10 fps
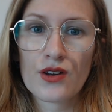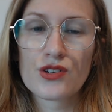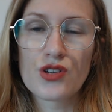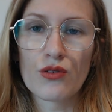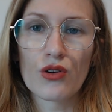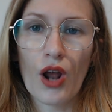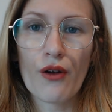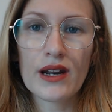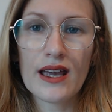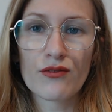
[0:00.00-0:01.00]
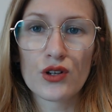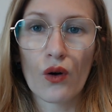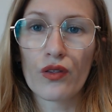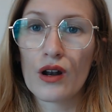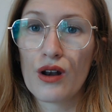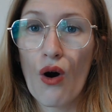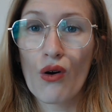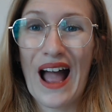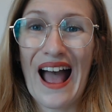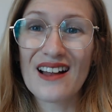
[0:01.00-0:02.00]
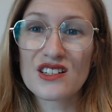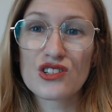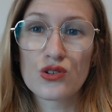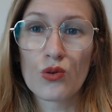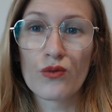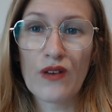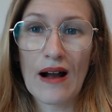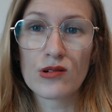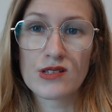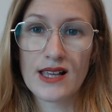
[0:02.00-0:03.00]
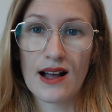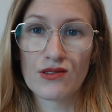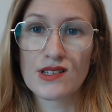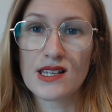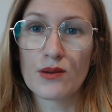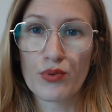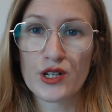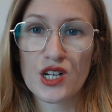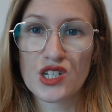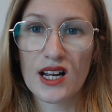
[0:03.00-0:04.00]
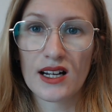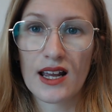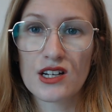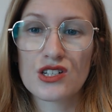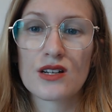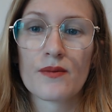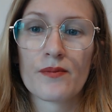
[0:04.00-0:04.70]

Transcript: So not only have you got the long and short vowel sounds in British English,